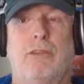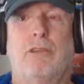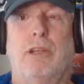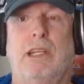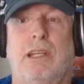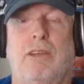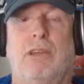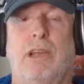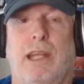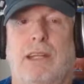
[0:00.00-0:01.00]
it's looking
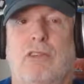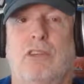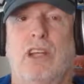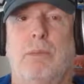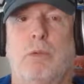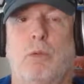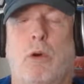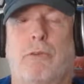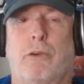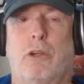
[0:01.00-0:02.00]
like it's going to be
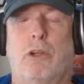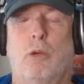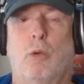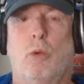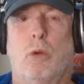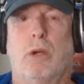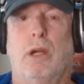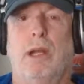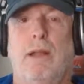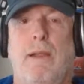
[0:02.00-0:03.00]
Wolford
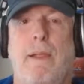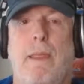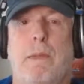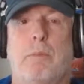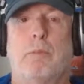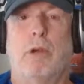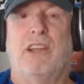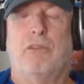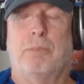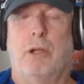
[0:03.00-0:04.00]
or
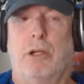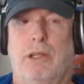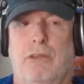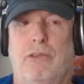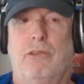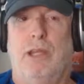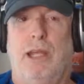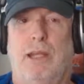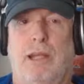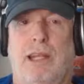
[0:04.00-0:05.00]
Bryce Perkins.
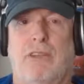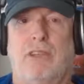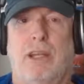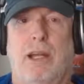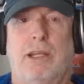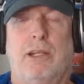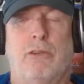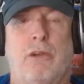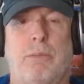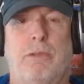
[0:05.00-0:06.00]
And like I said, I'm going to
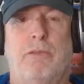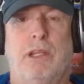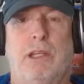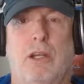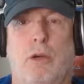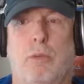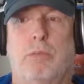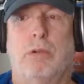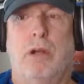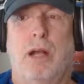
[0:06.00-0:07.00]
drop a video
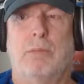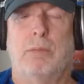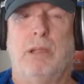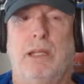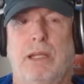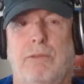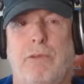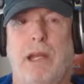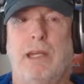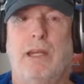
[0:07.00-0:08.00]
probably
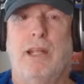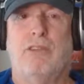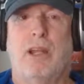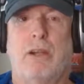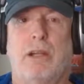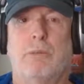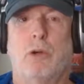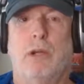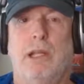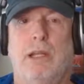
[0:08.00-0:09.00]
Friday night, Saturday
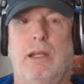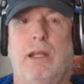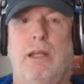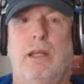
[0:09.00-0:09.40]
morning